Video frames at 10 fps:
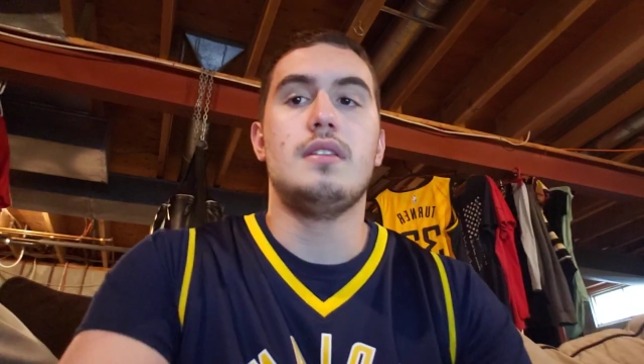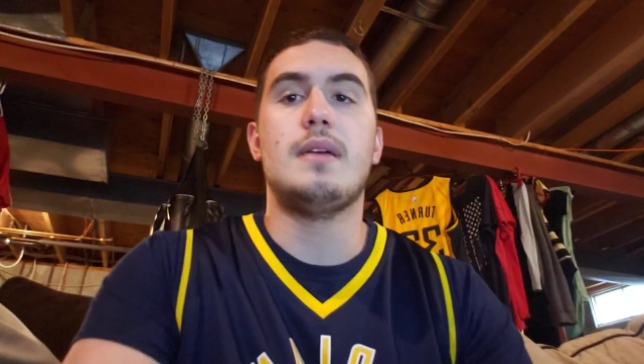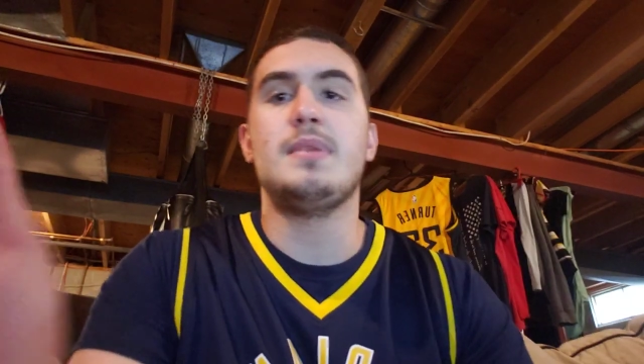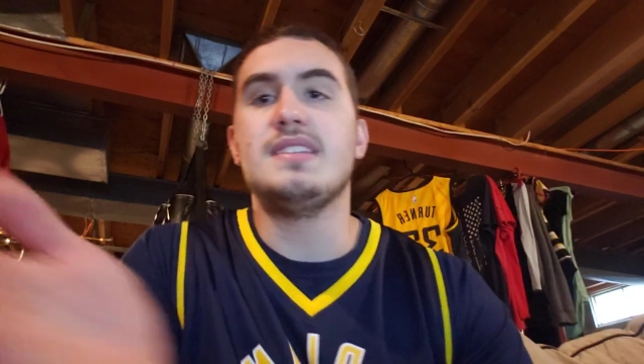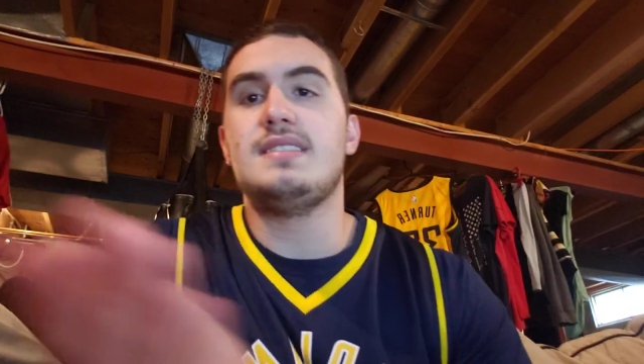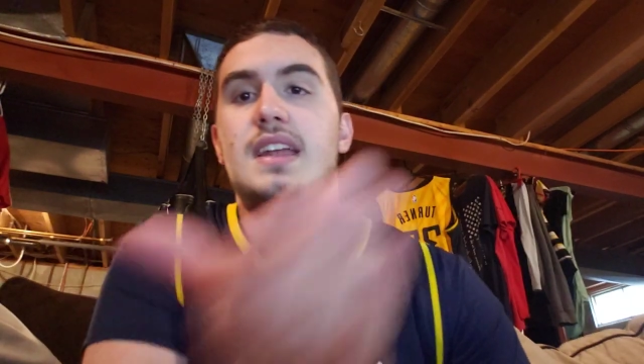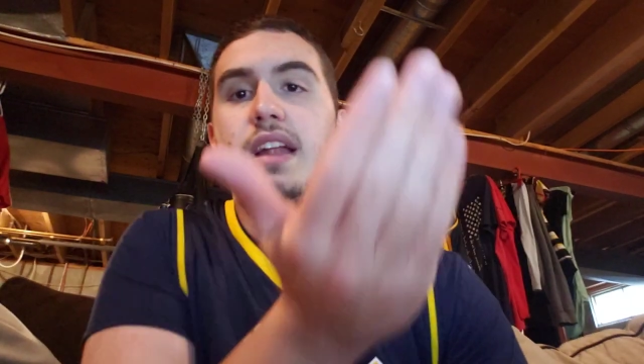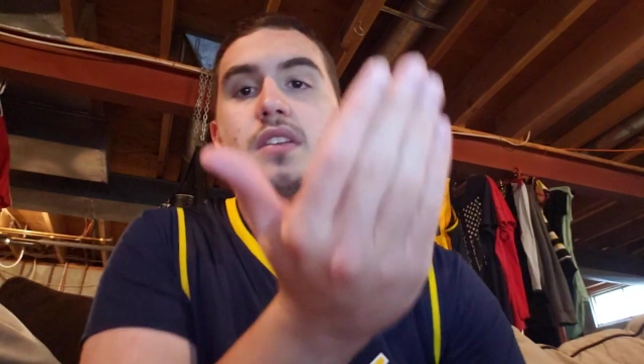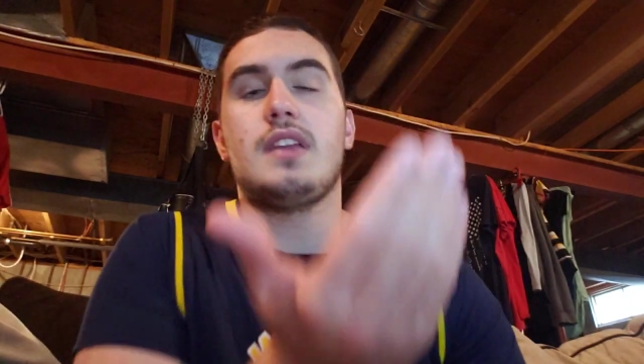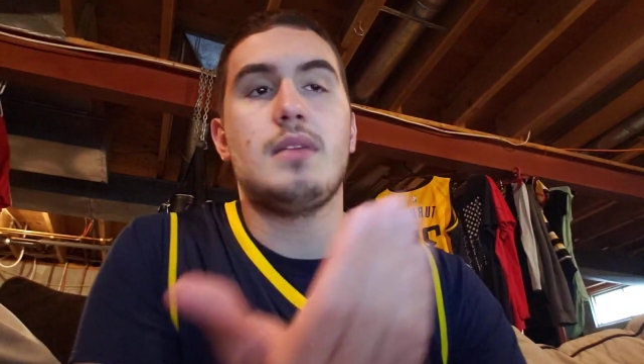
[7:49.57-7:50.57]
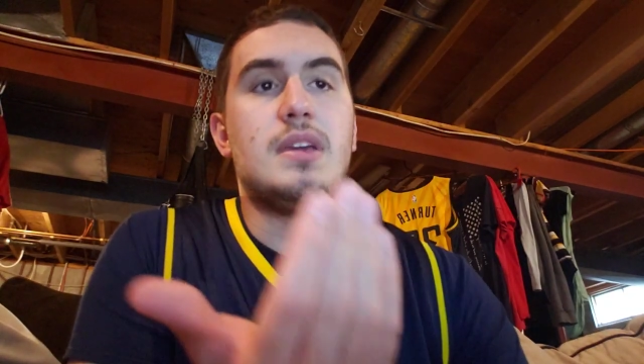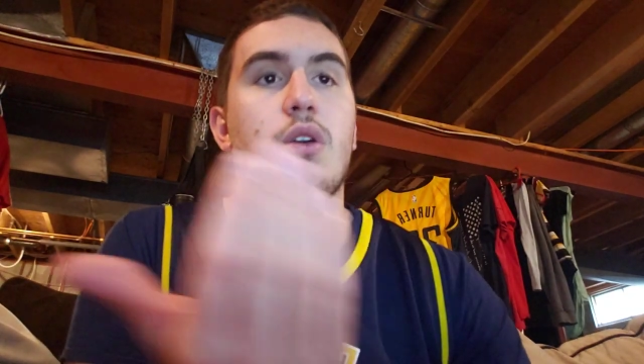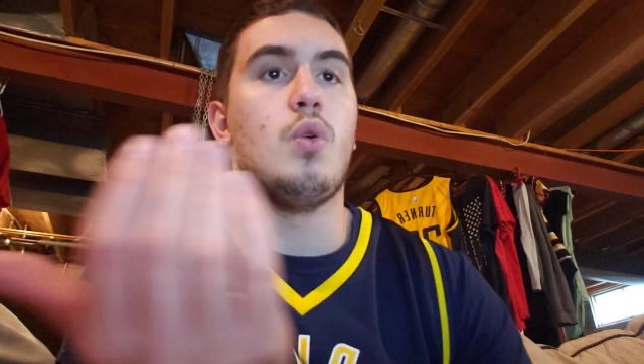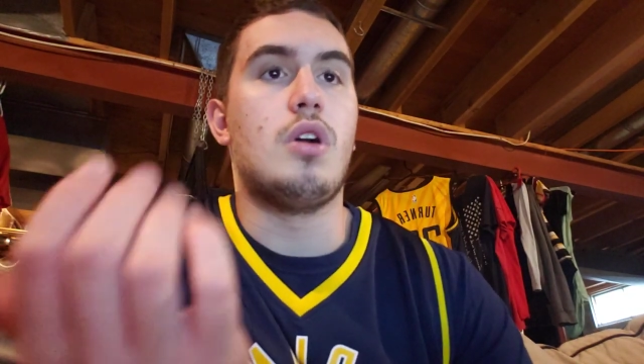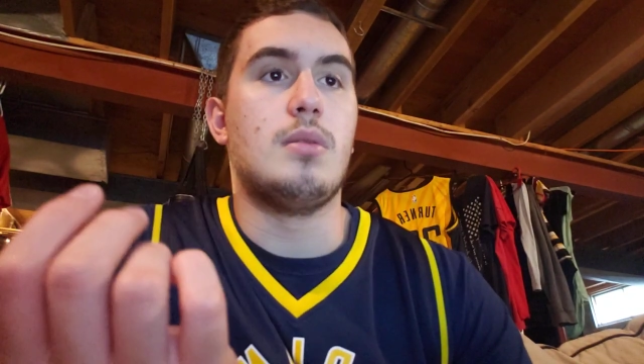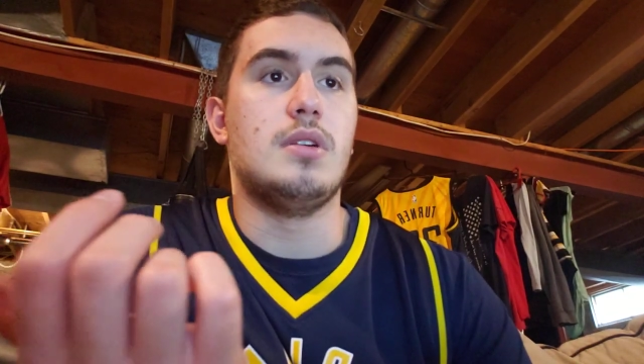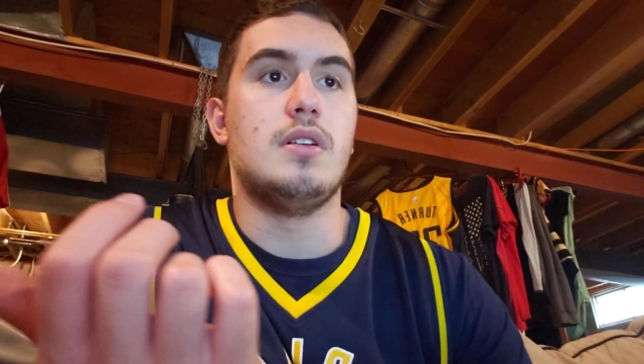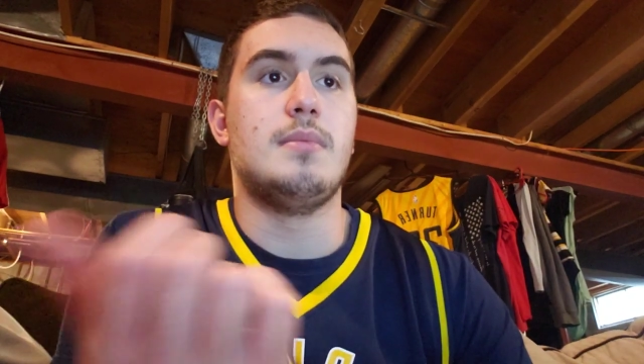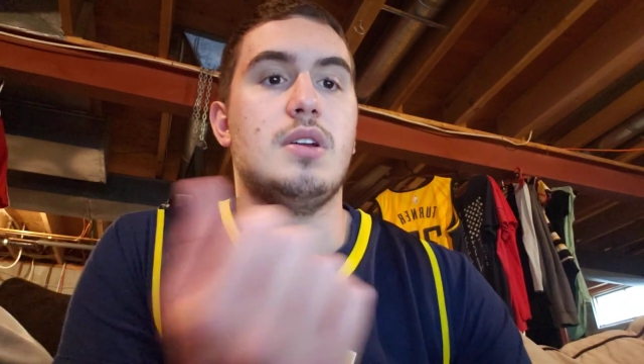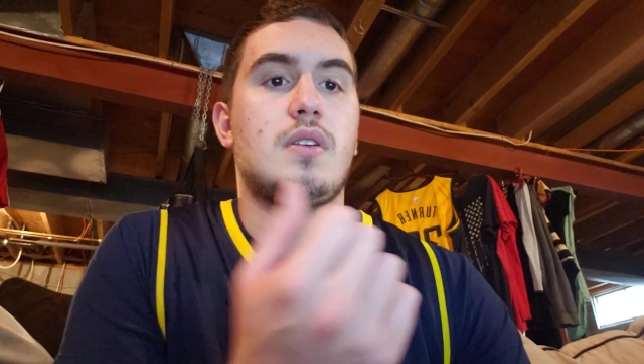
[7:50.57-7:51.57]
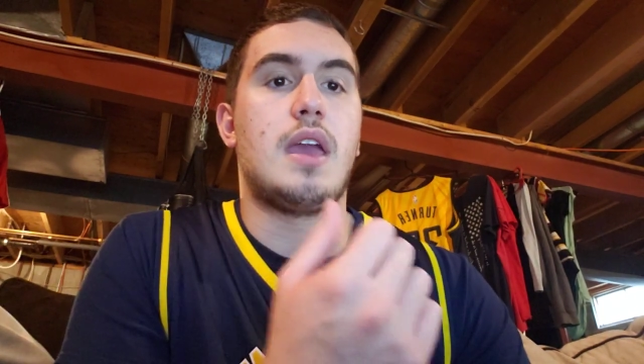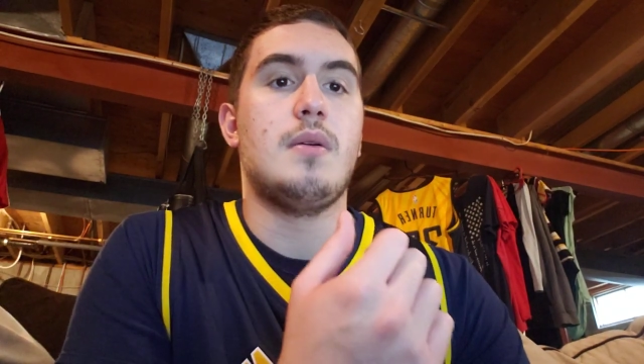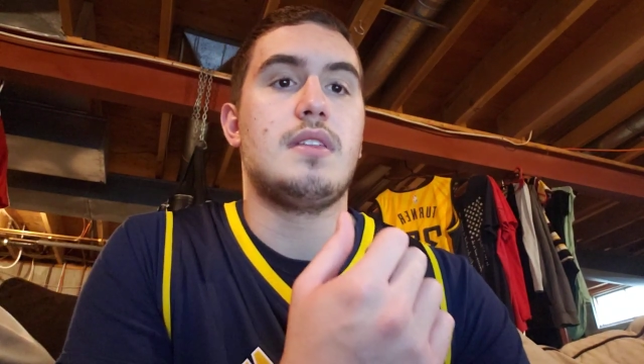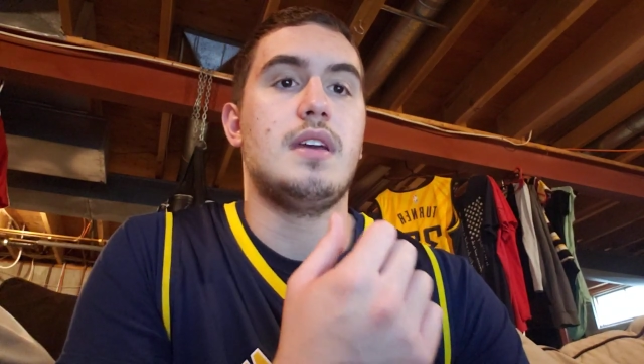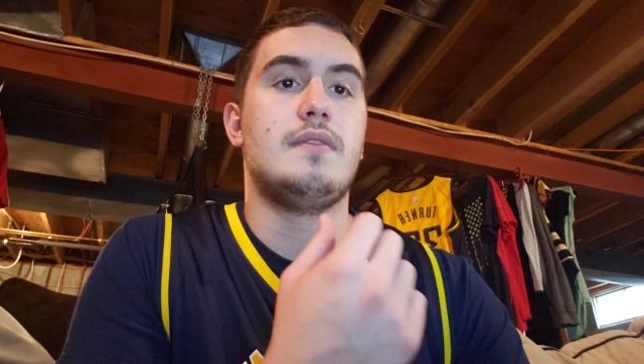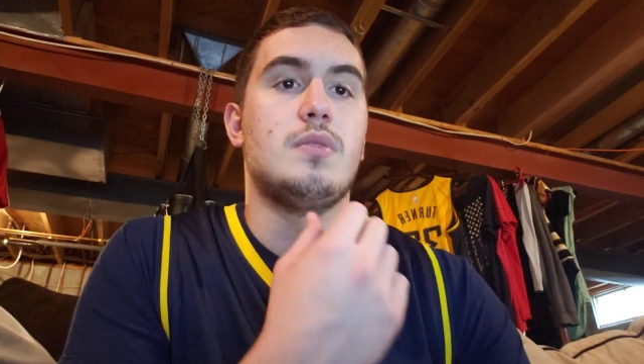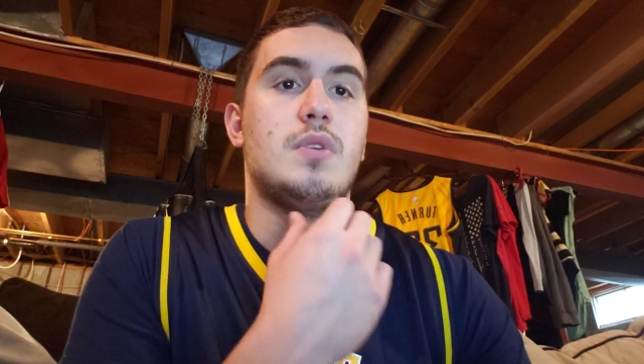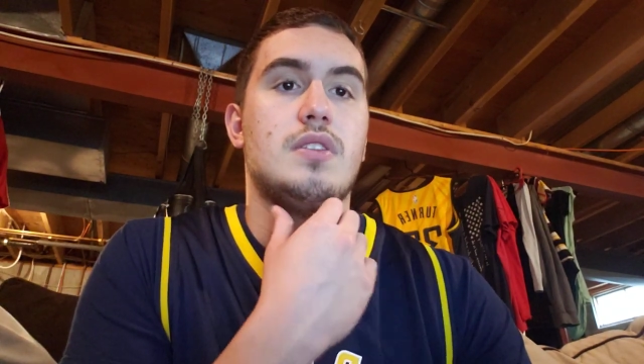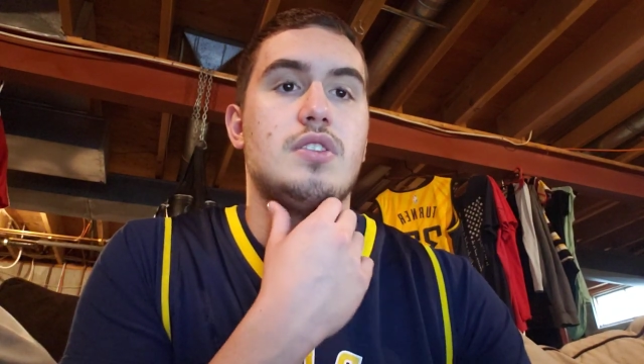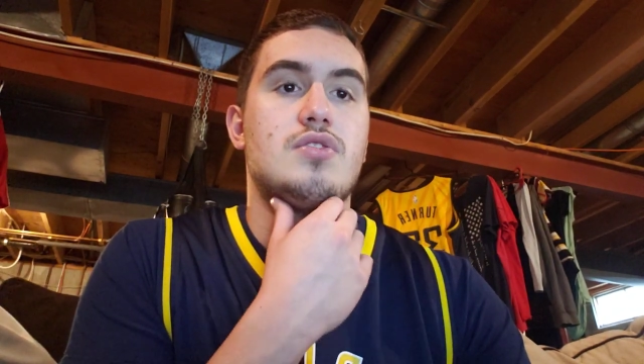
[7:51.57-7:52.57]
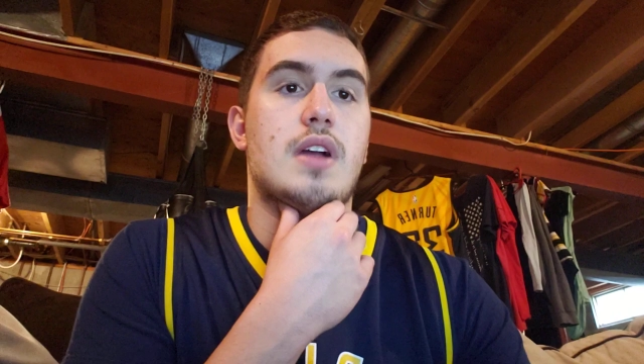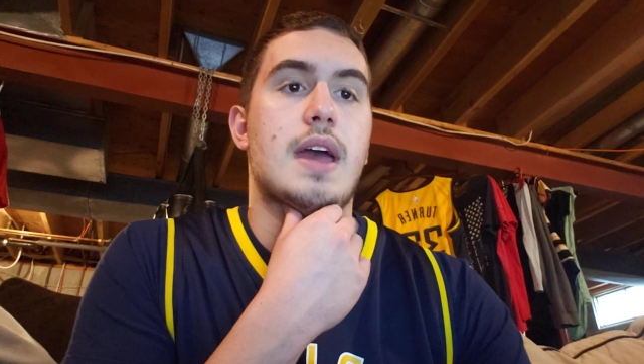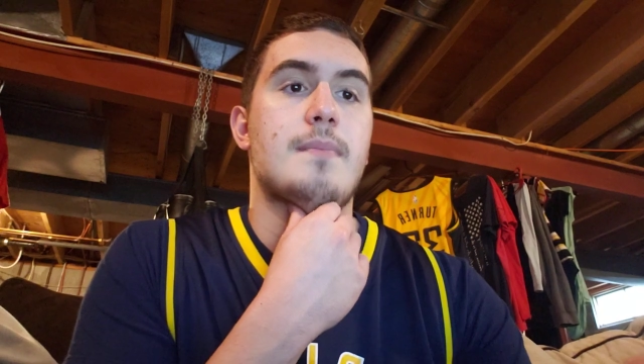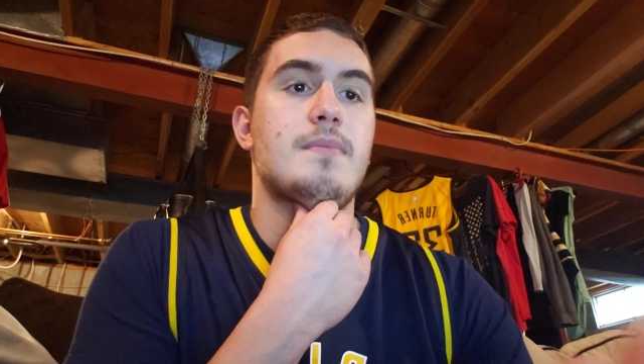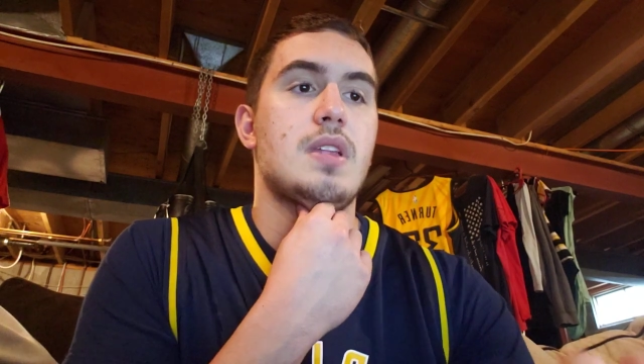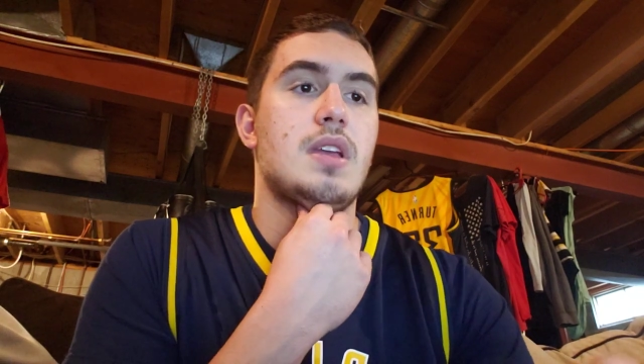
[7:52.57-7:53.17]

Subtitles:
That being said, I don't think it'd be horrible. I'd be okay with it if they're willing to try it.